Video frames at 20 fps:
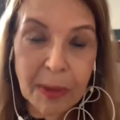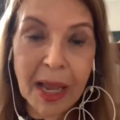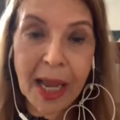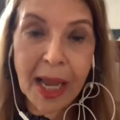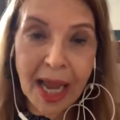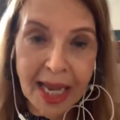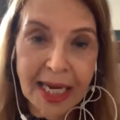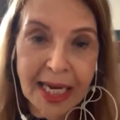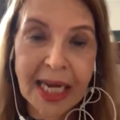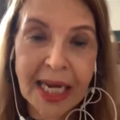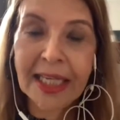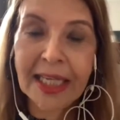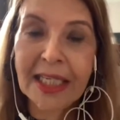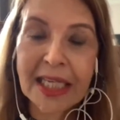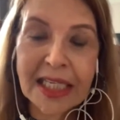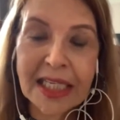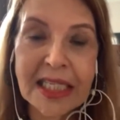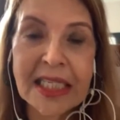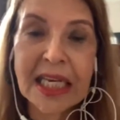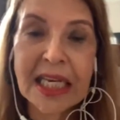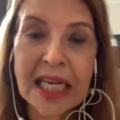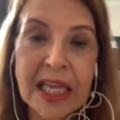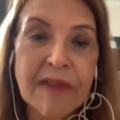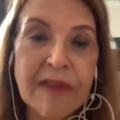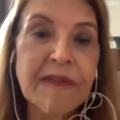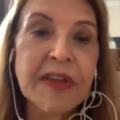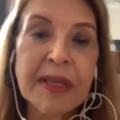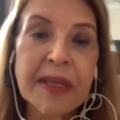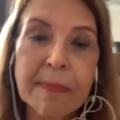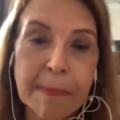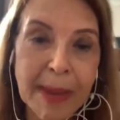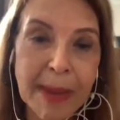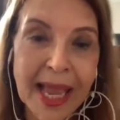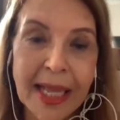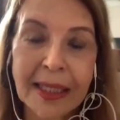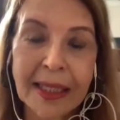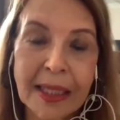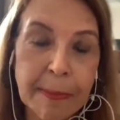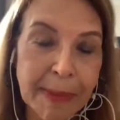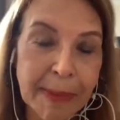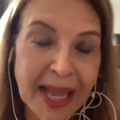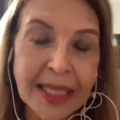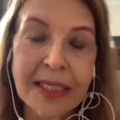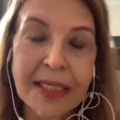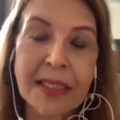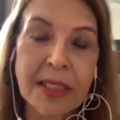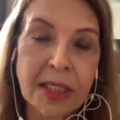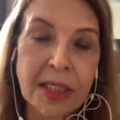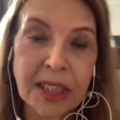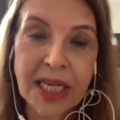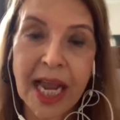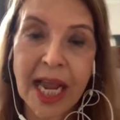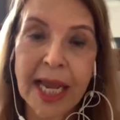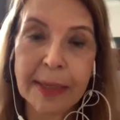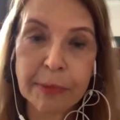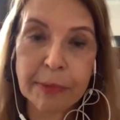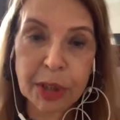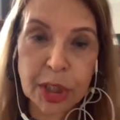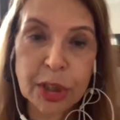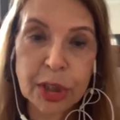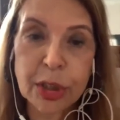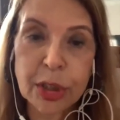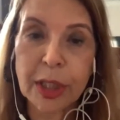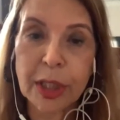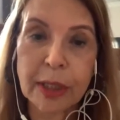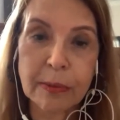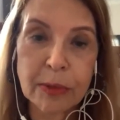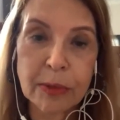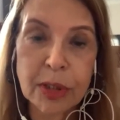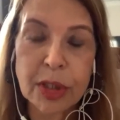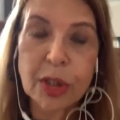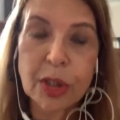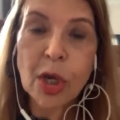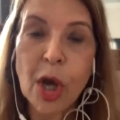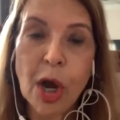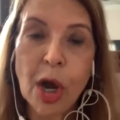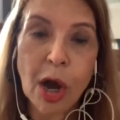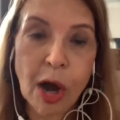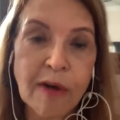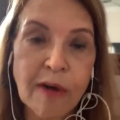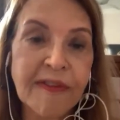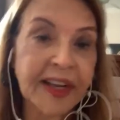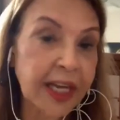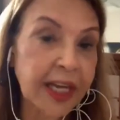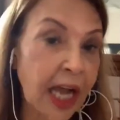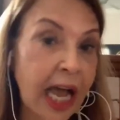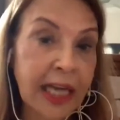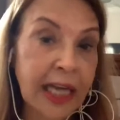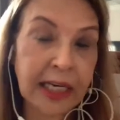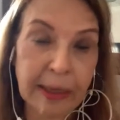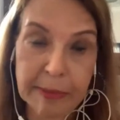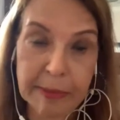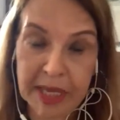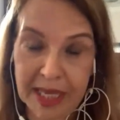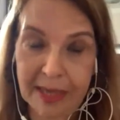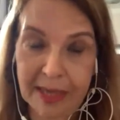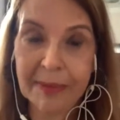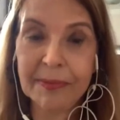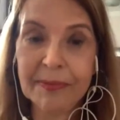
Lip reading: Ireland is living the best time in terms of economy.